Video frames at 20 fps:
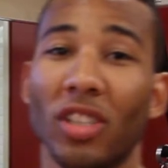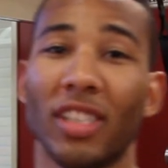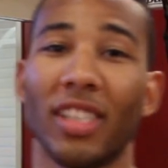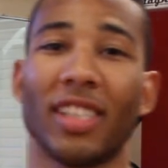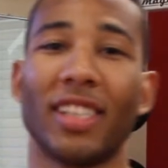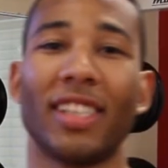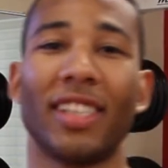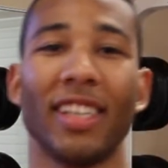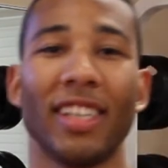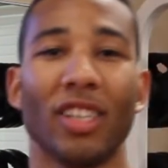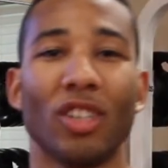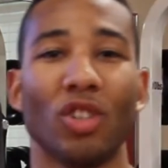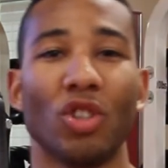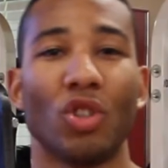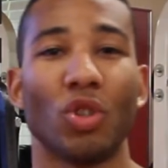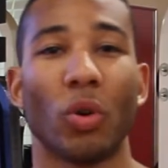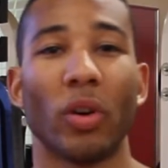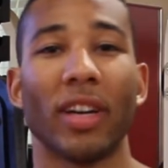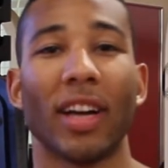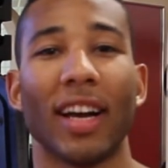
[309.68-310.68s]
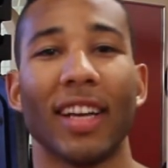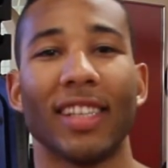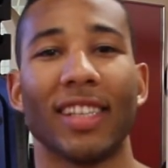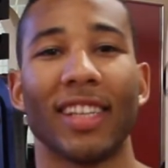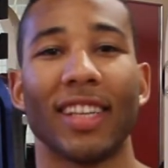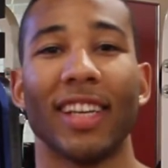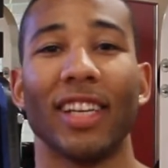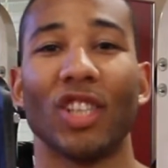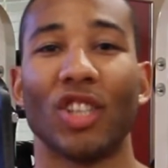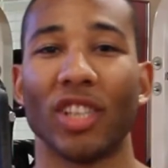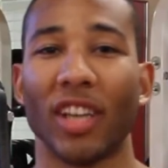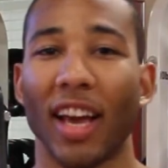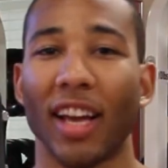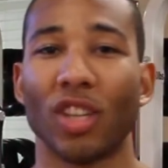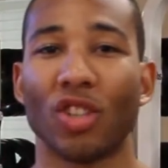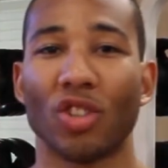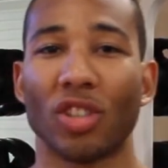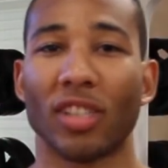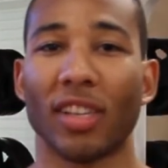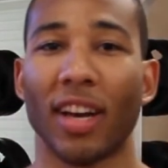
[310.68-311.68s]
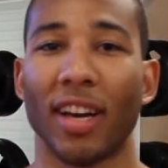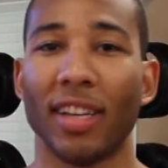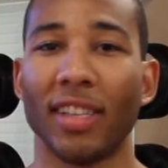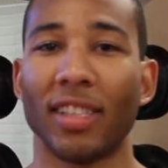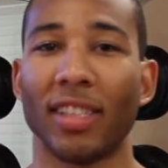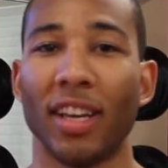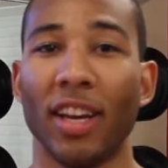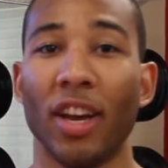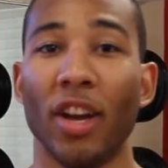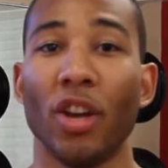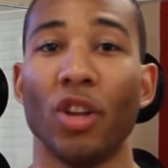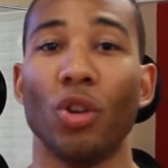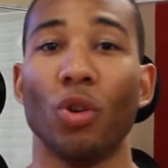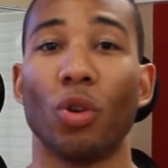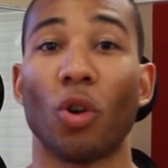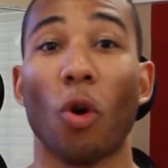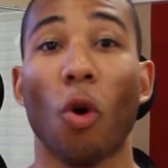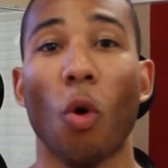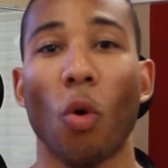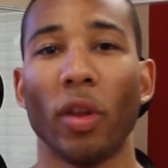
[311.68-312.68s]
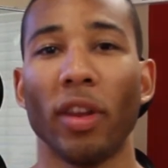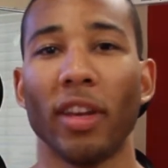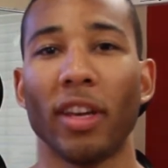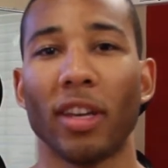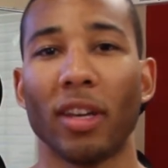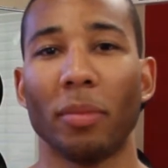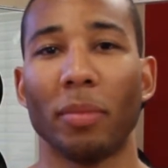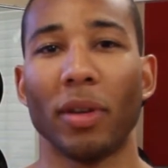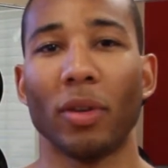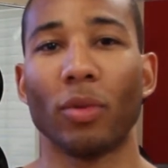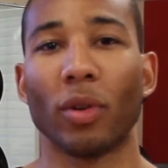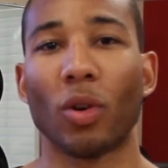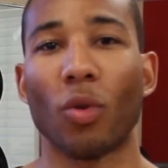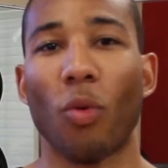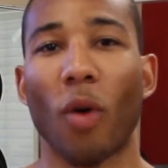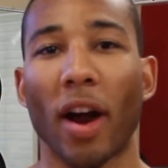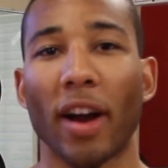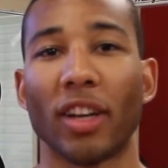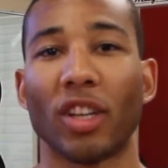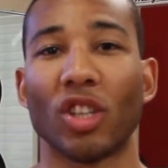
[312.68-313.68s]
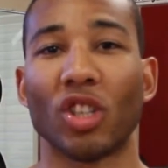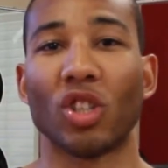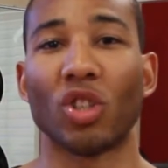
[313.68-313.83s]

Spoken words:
is a single joint isolation exercise, you're only going to be required to